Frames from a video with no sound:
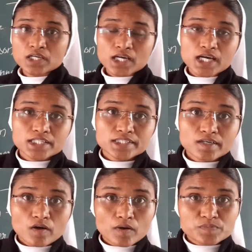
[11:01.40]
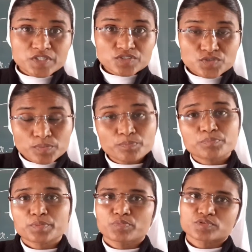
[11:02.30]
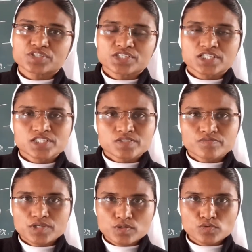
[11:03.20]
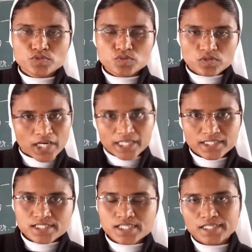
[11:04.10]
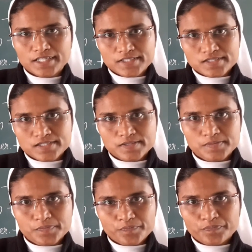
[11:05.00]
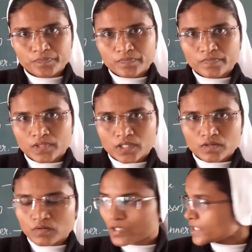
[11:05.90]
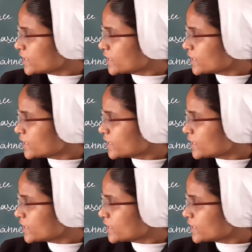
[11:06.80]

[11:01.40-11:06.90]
and the object of prepositions we use to write the sentence. Okay.